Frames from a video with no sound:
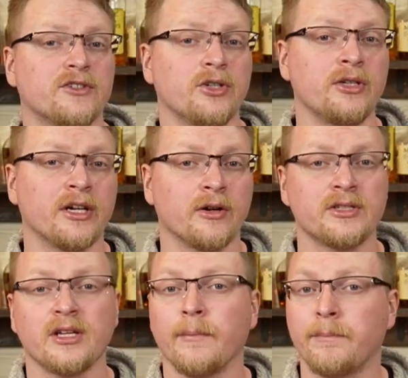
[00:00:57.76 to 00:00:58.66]
for 2
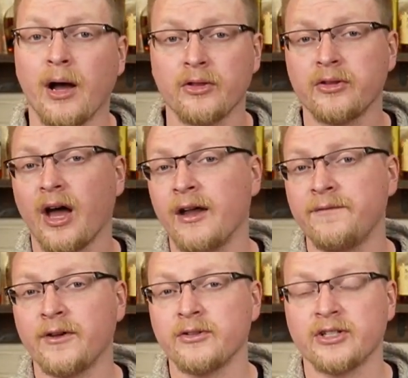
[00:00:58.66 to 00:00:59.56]
years, bottled
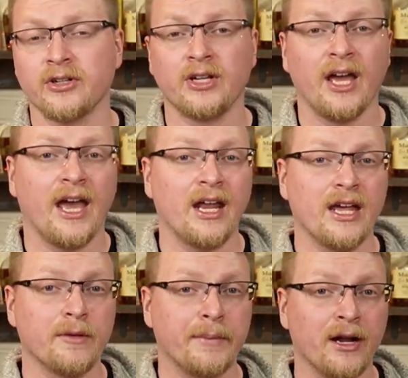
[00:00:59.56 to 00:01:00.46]
unfiltered, and
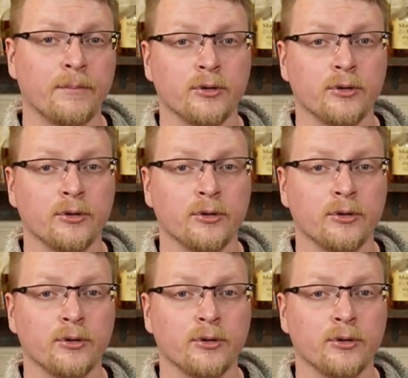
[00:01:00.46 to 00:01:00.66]
at the barrel